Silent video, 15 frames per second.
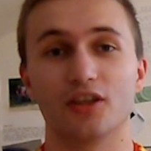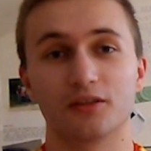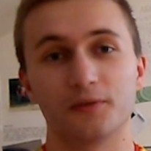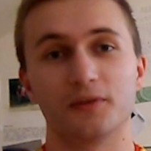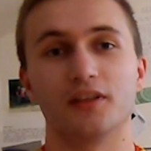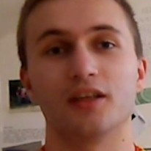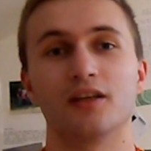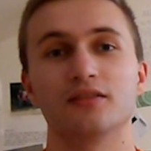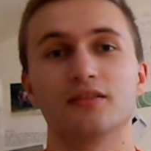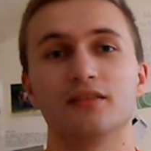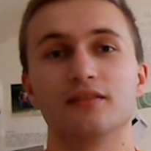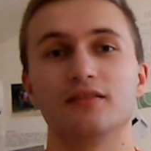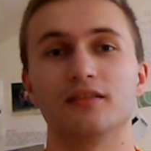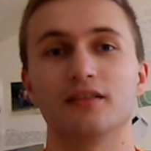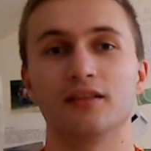geography now
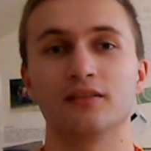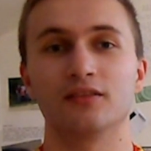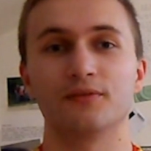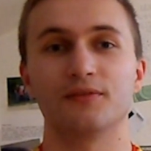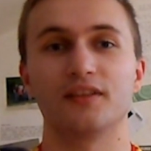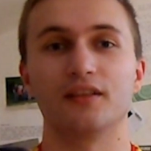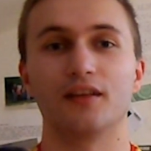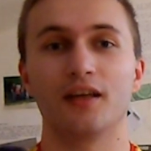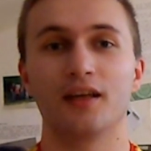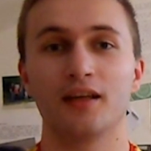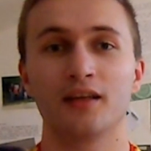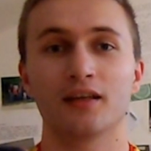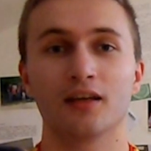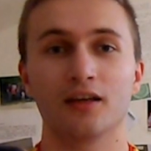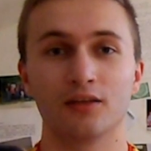since the end of the
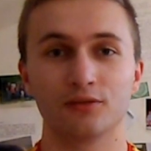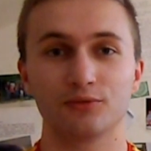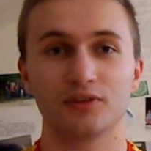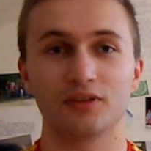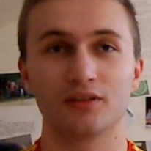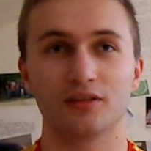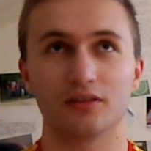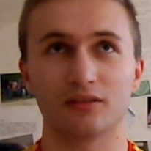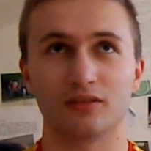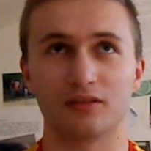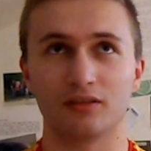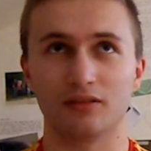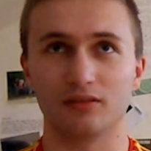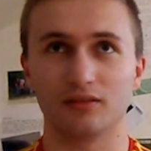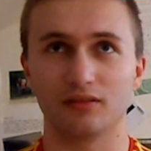A countries
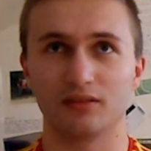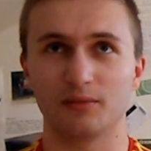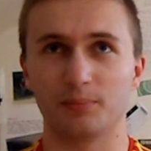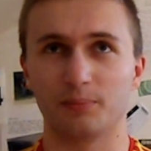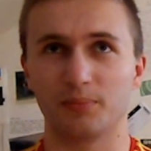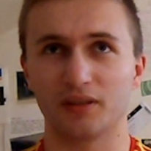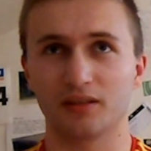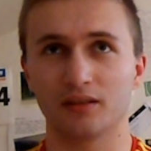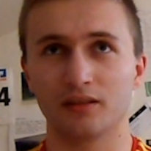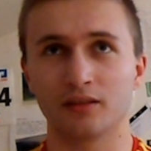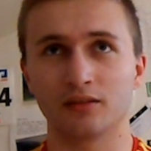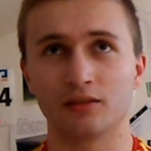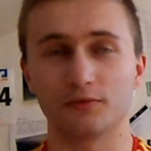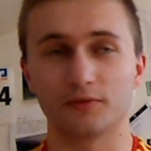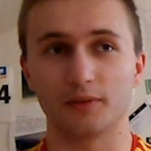or the
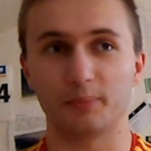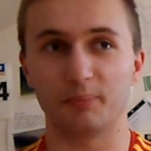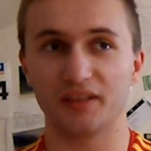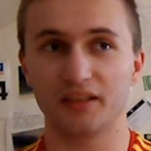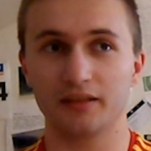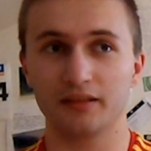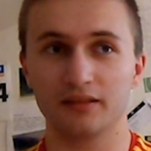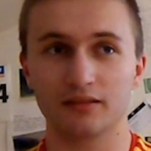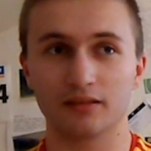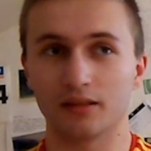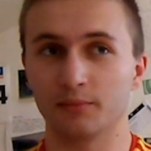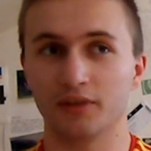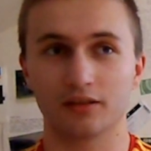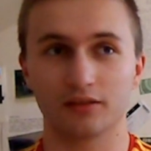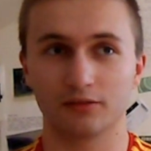beginning of the B's,
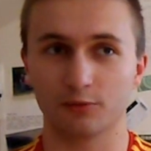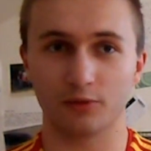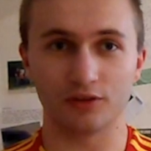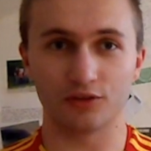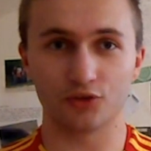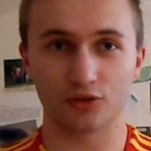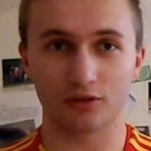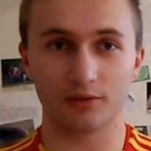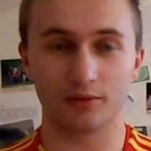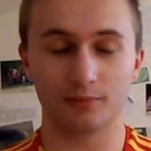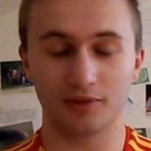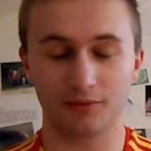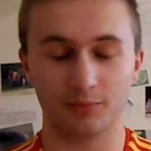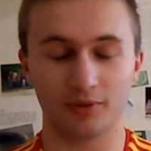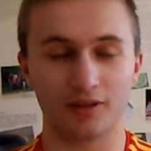I'm not quite sure,
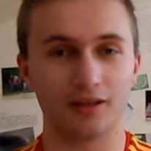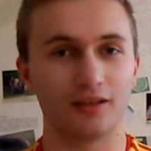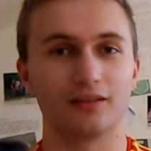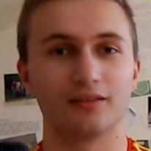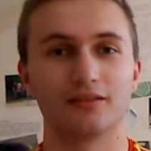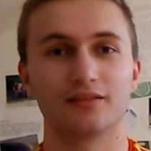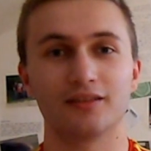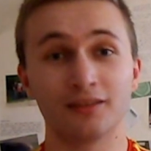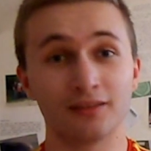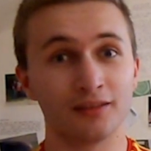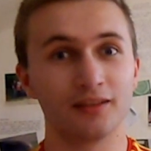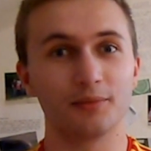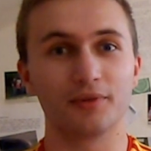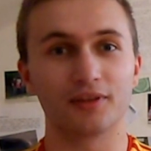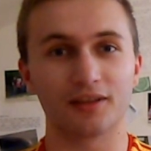but I
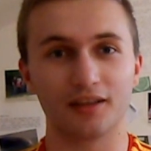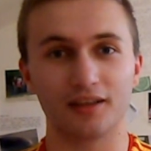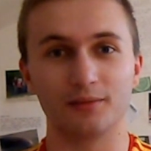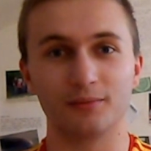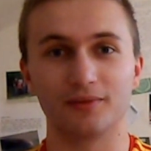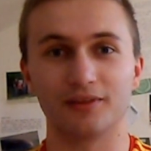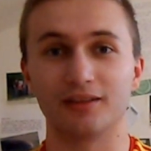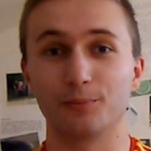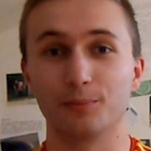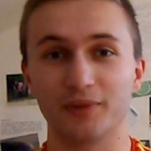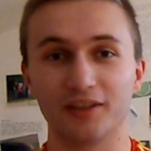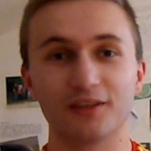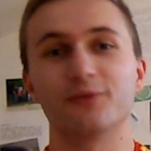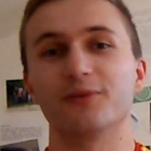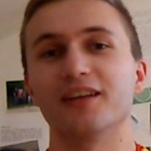certainly became a
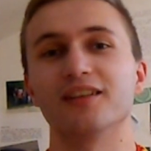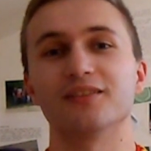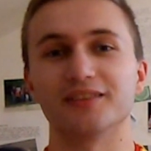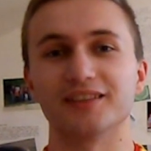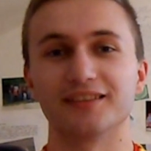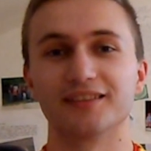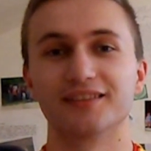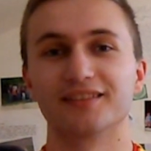big fan of it.